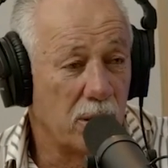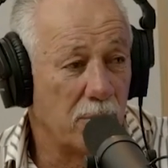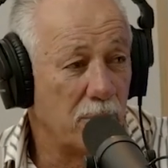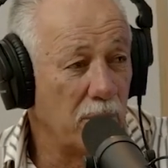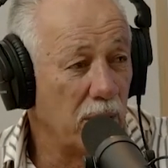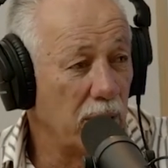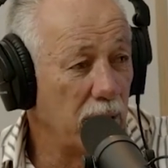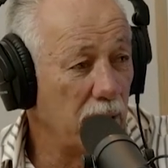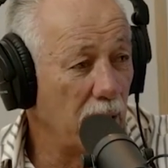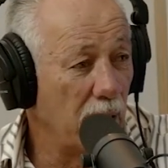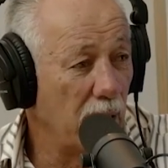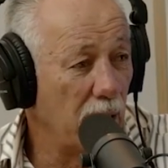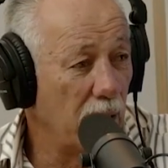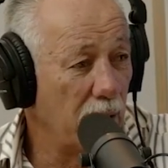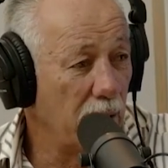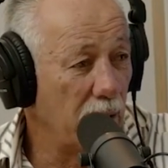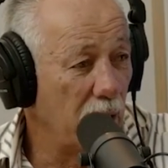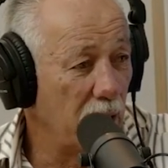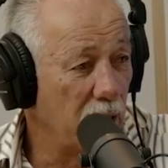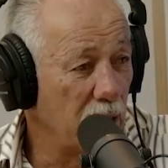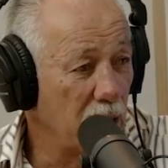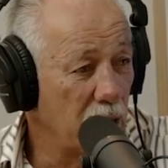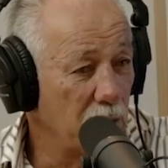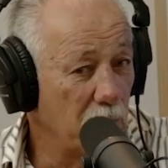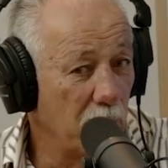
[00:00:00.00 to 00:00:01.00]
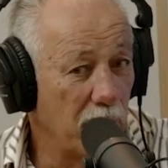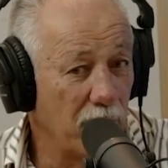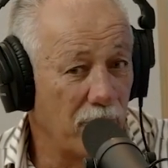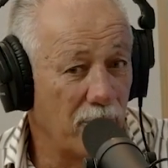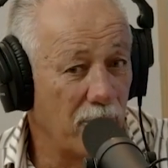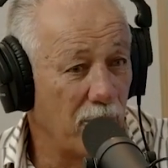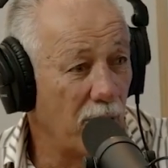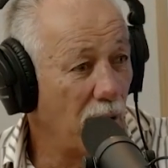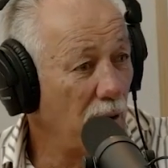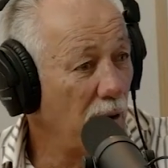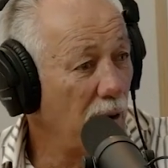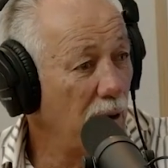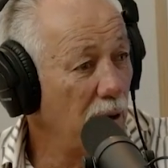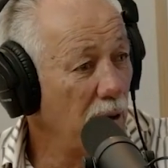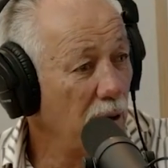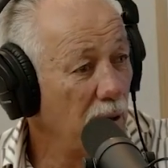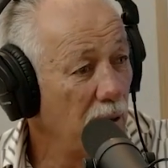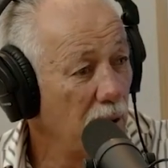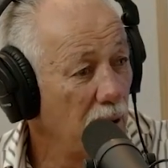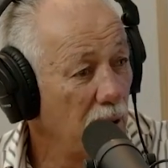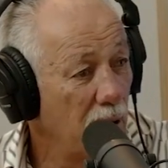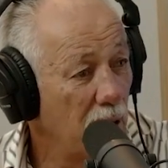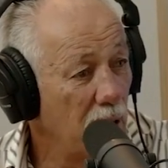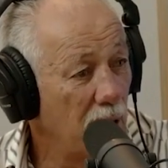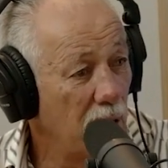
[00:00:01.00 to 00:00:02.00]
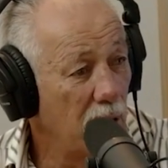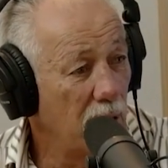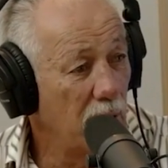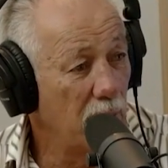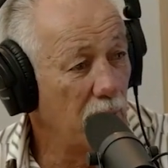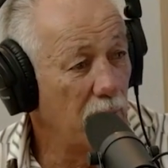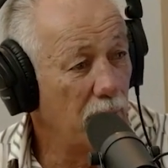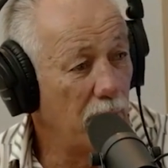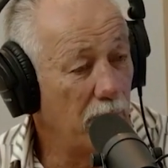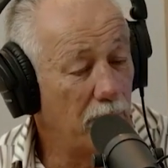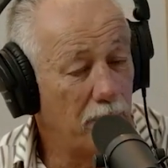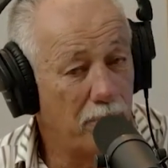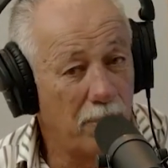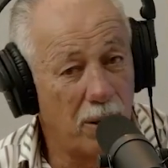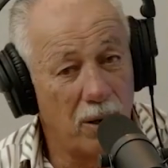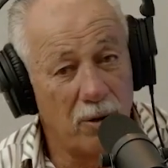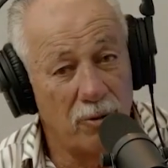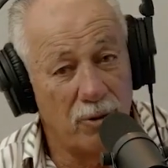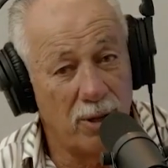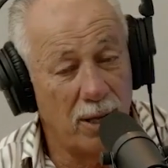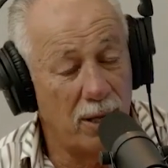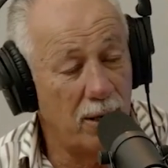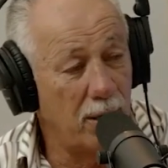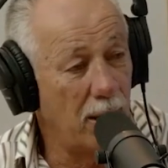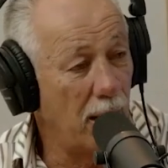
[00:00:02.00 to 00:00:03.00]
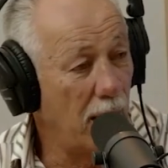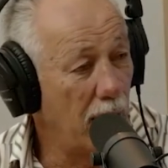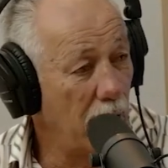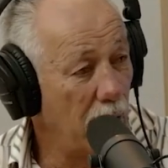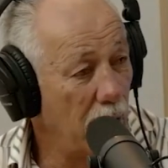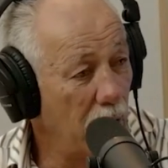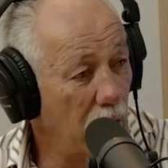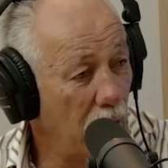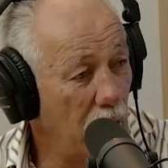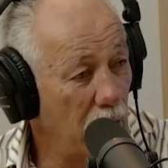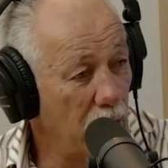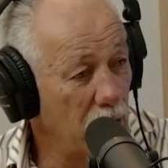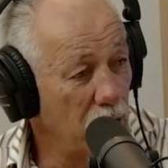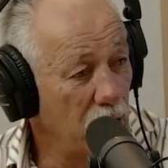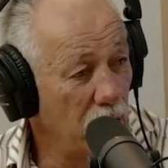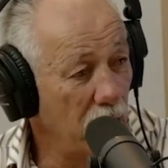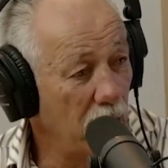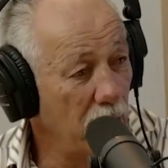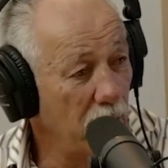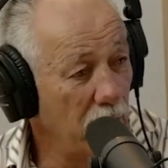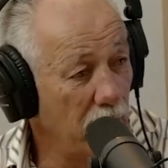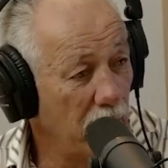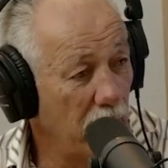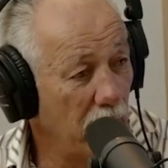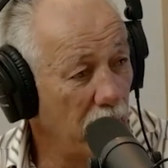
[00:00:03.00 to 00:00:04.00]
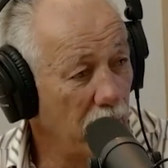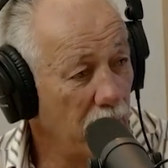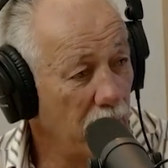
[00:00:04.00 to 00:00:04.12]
I mean, Neddy Smith and I both had a share in it.